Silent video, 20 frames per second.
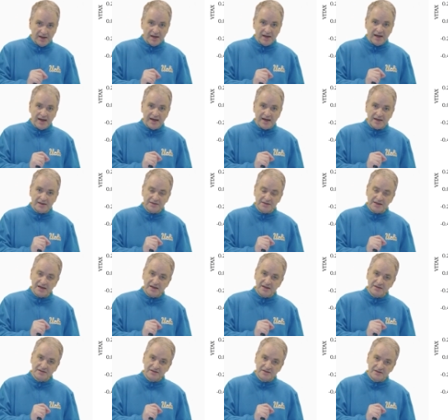has a
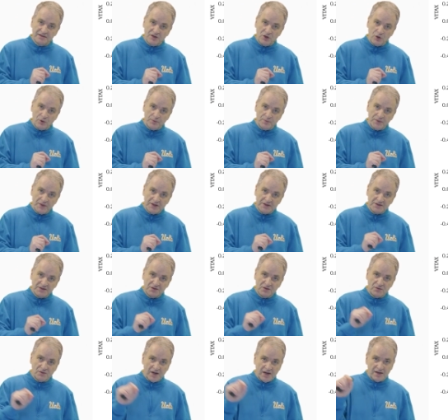slope that's
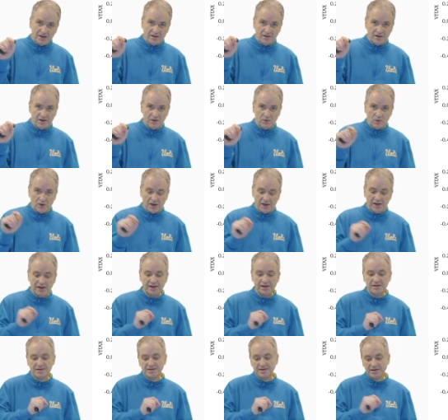greater than 1.
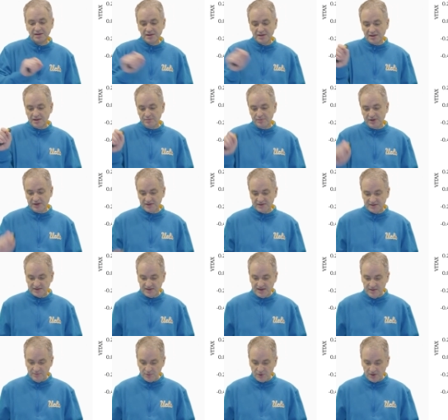It's a little bit
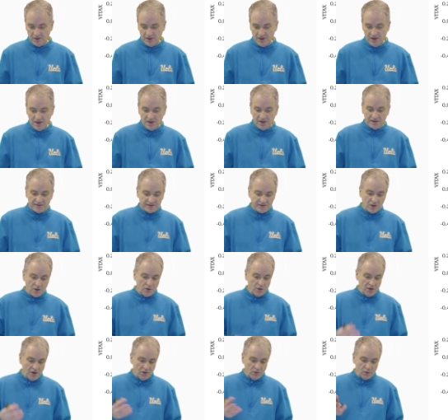steeper.
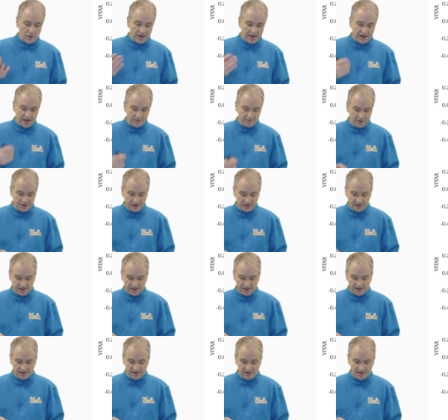So we had
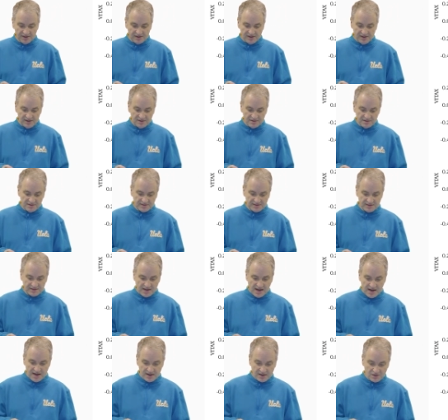particular years
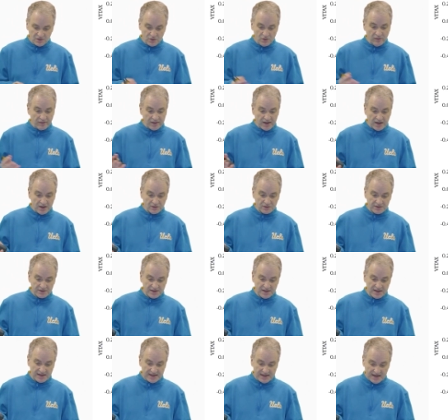like
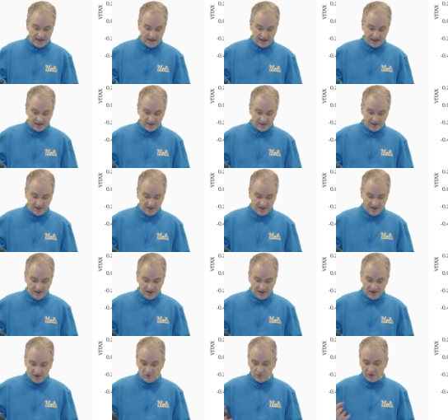2009
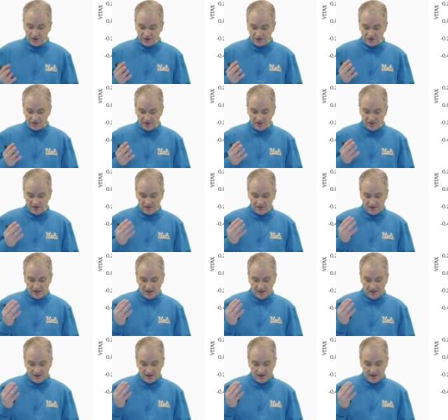in which
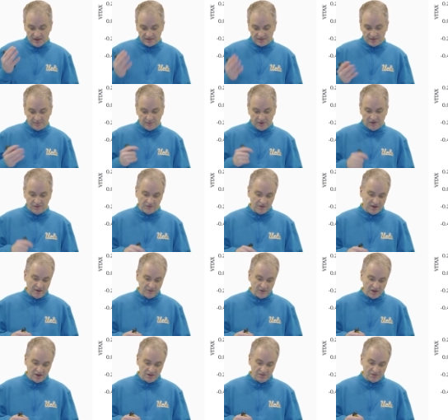the S&P
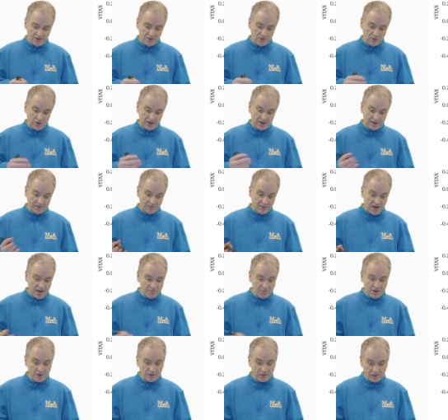500 went up by
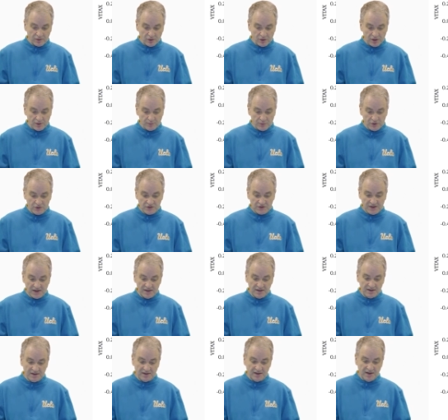about 30%